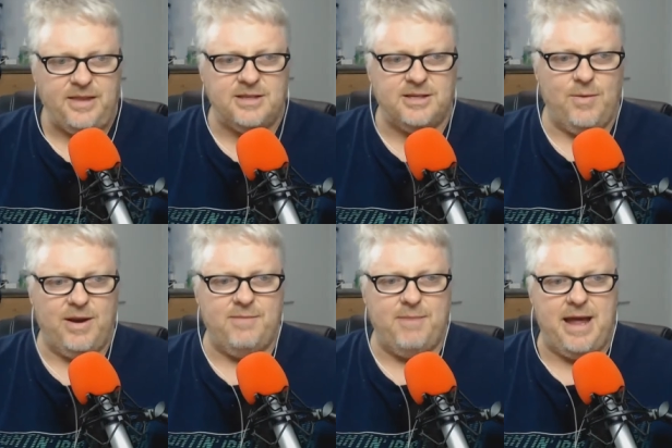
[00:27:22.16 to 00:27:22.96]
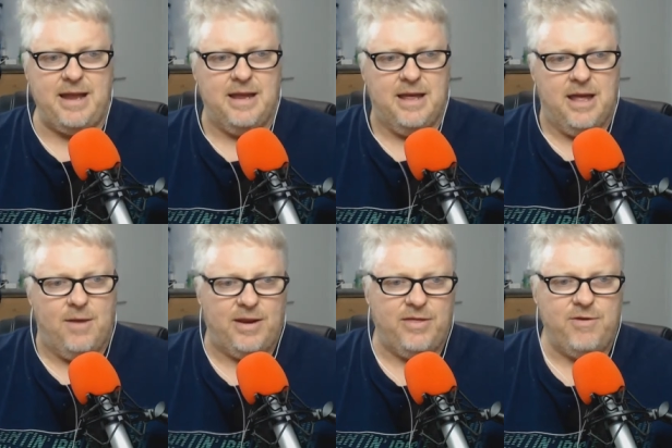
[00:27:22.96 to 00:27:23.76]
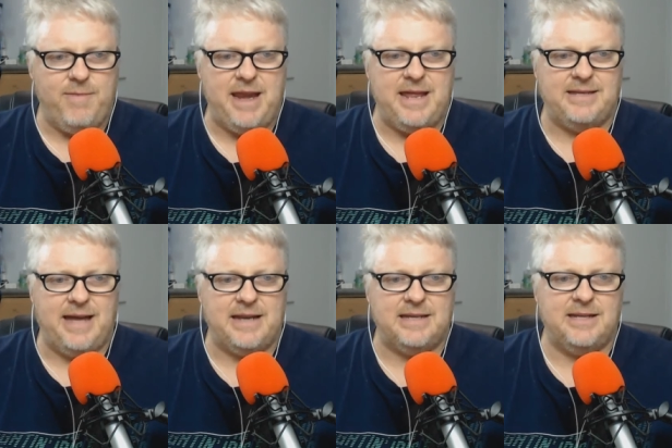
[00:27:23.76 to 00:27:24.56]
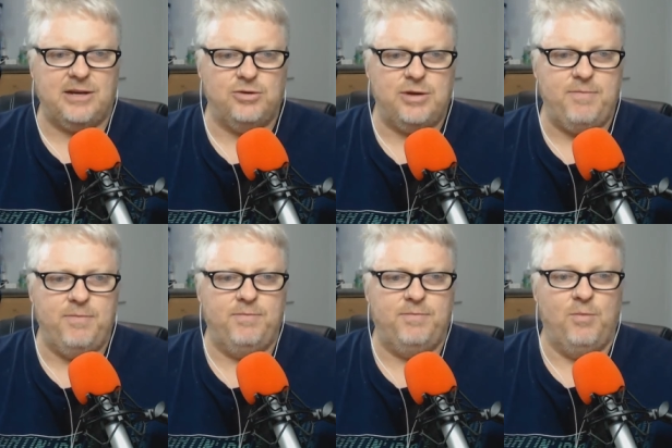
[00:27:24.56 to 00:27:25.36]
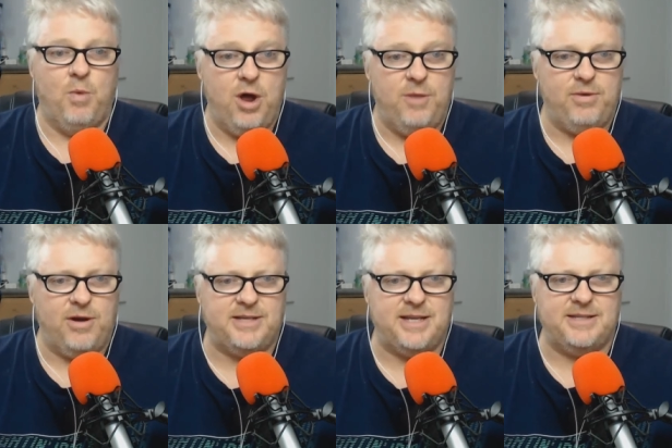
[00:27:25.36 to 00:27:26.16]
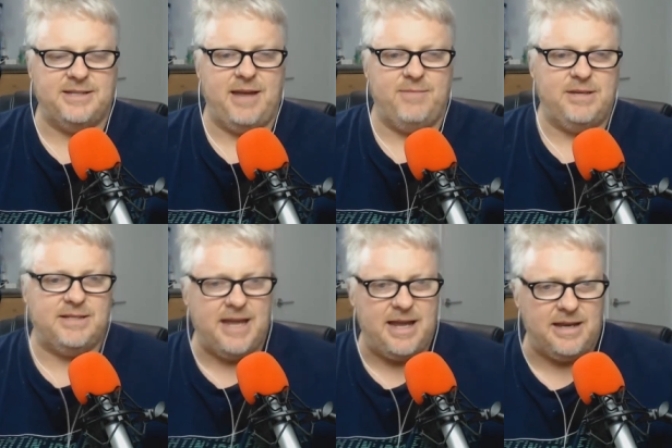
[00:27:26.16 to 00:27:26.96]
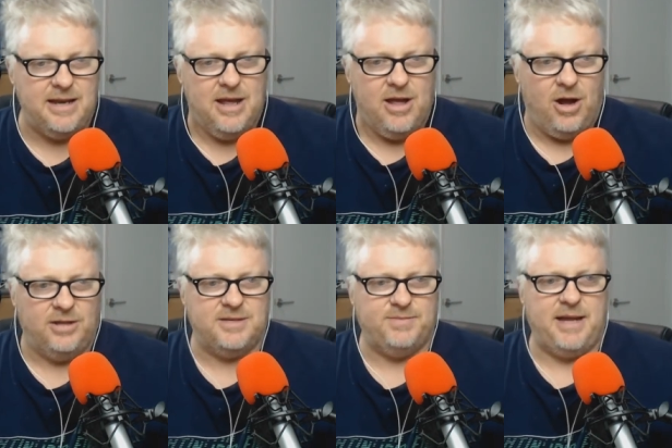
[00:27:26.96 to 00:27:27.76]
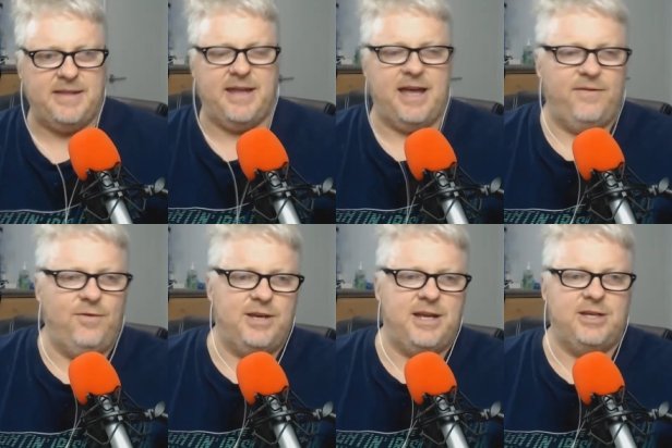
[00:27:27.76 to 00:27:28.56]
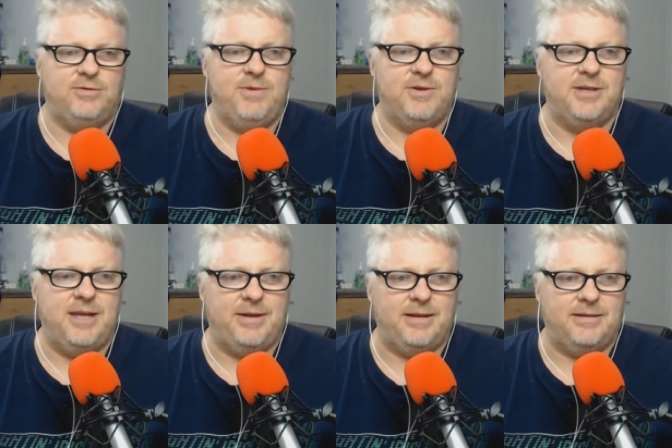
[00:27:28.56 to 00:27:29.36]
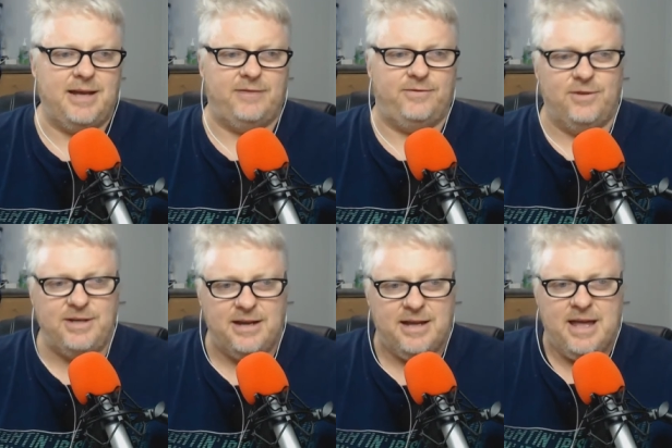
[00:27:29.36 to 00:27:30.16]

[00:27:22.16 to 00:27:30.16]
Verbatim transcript: So one of the main, one of the remaining data secretary word processors can be seen on display at the California History Museum in California.